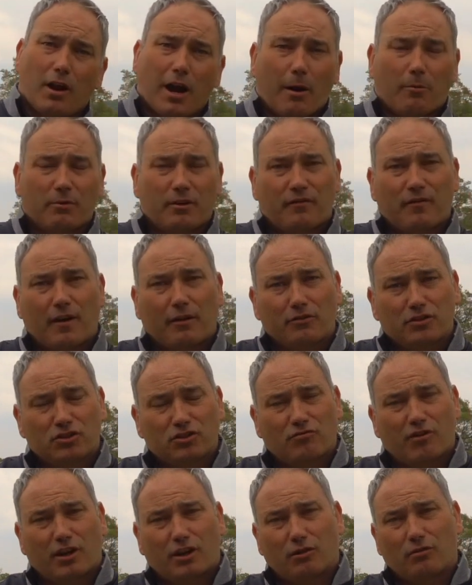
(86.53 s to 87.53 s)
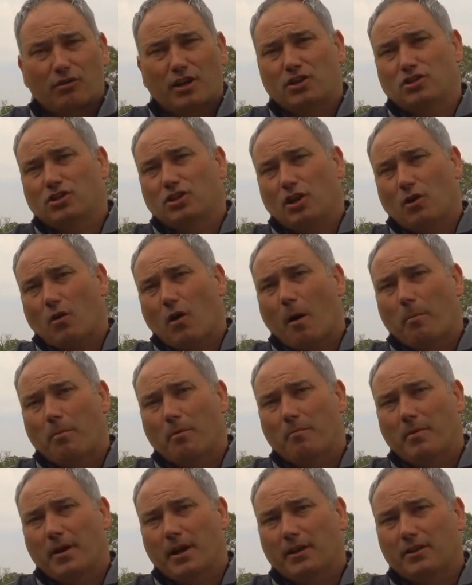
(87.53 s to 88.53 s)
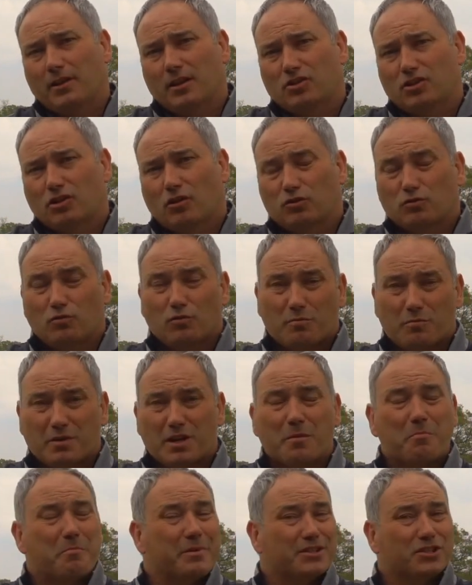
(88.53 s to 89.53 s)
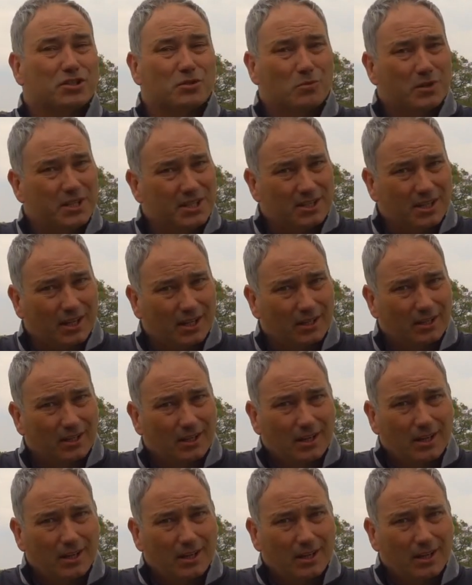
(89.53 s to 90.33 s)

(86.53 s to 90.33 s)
I would have found the strike location go up a bit and the shots would have been a bit sweeter.